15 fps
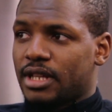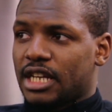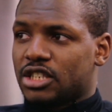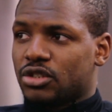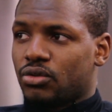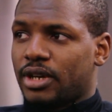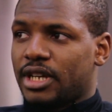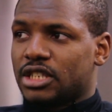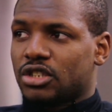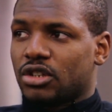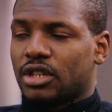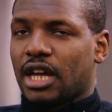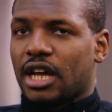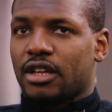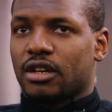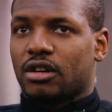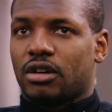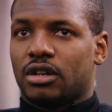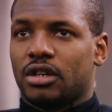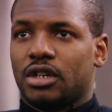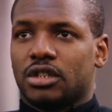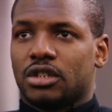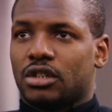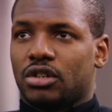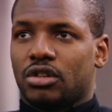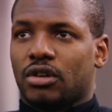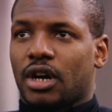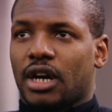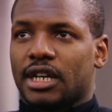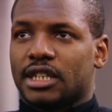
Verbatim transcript: That's all it is. So now you've got new